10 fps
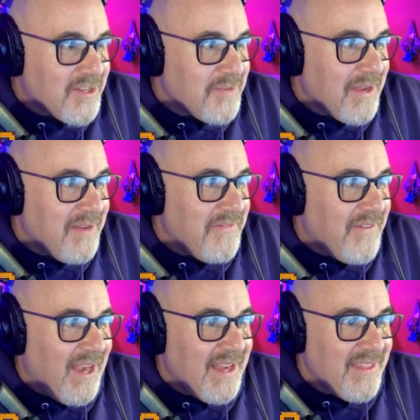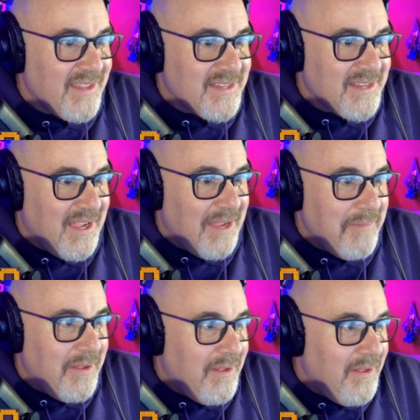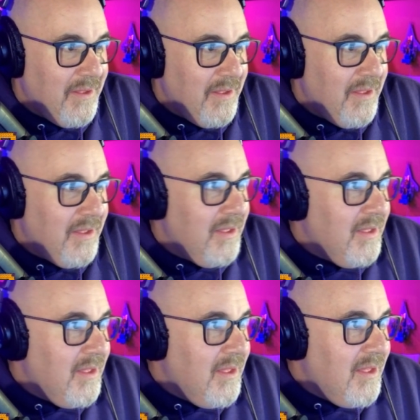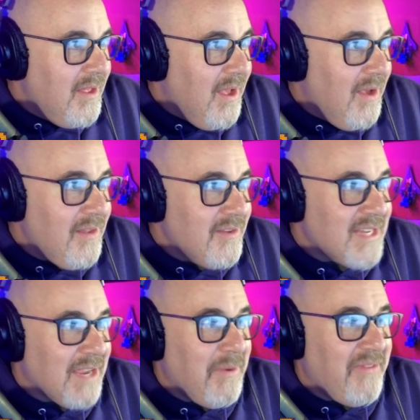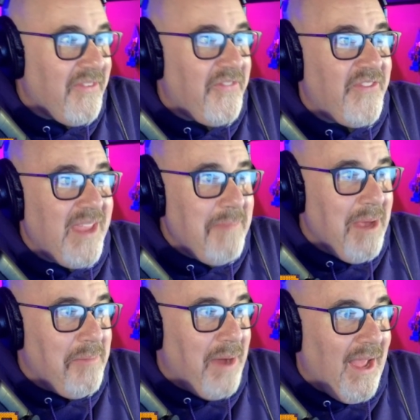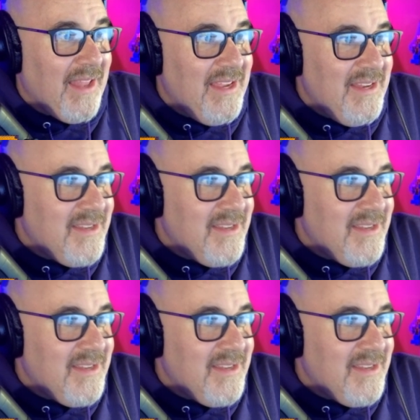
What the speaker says: we can find it this time. Oh, it looks like we have a female pilot.